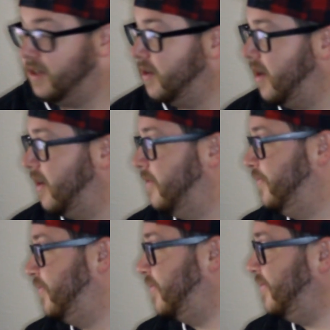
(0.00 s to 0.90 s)
Tretter.
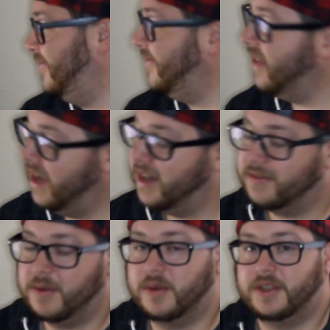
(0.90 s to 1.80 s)
And
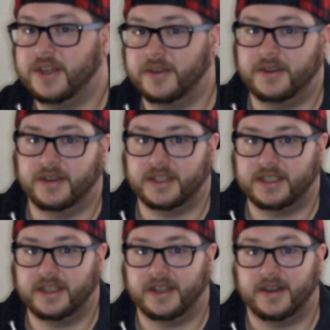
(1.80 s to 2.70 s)
of course, Jared Cook is
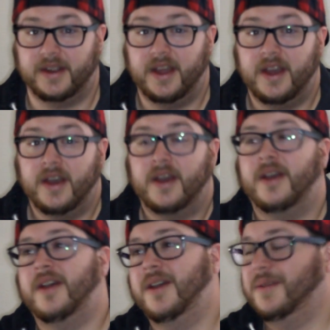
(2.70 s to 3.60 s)
still out,
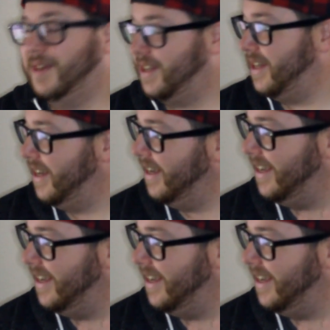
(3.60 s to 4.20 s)
which.